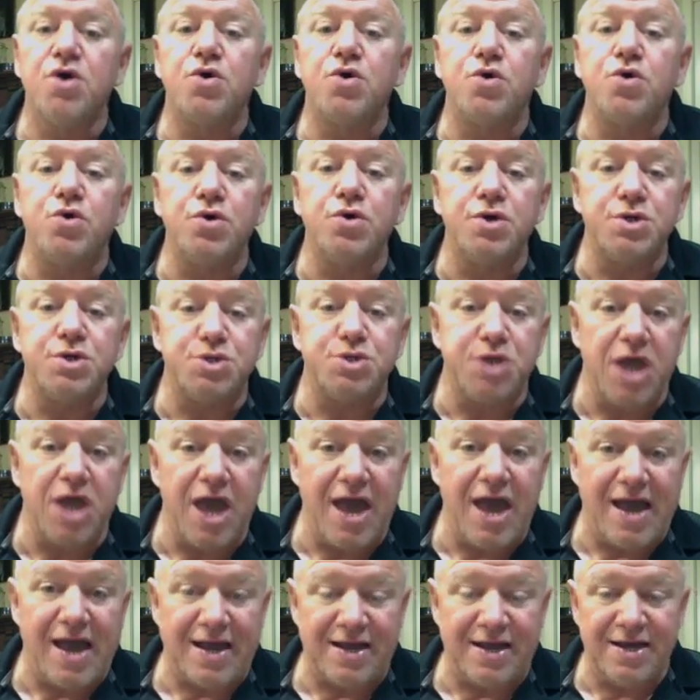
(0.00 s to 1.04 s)
could
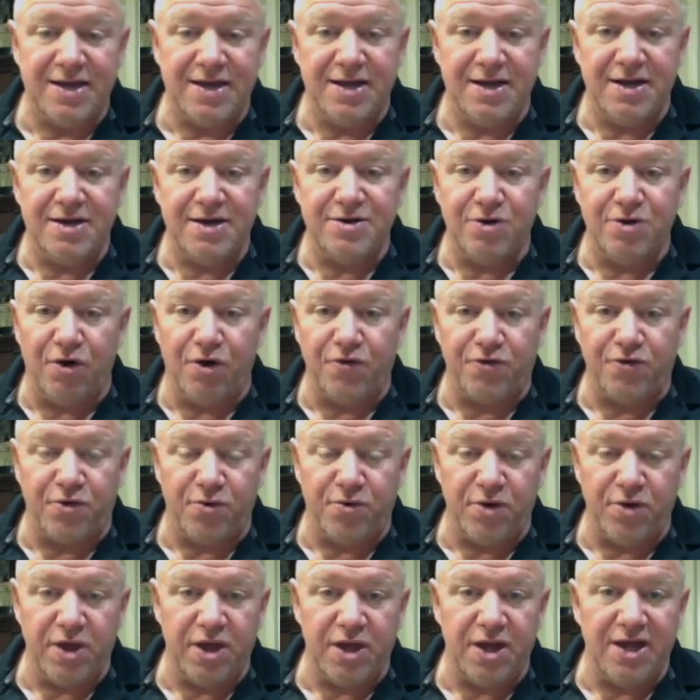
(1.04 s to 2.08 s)
attack North
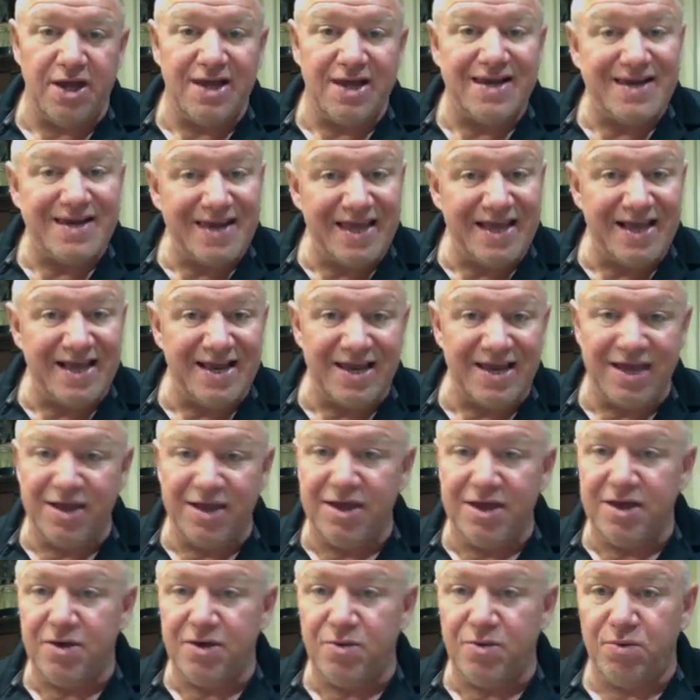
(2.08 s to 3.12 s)
Korea legally